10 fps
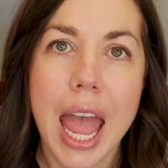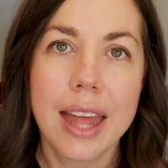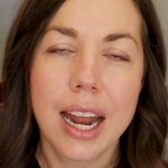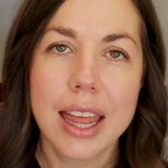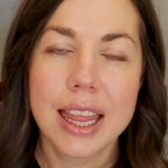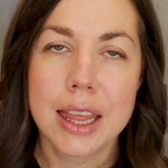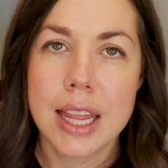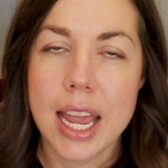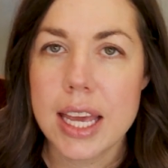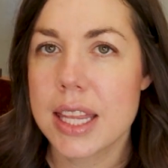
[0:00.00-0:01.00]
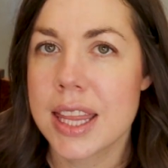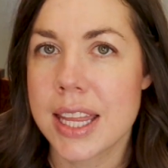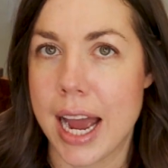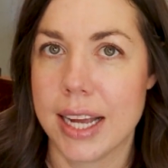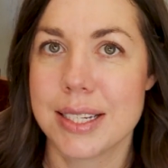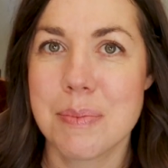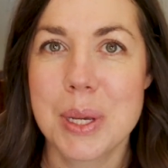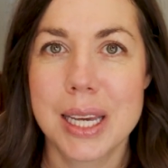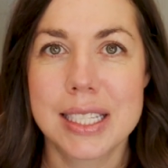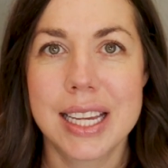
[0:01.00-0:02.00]
And I like that,
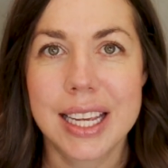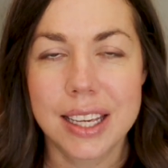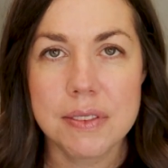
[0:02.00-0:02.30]
because then it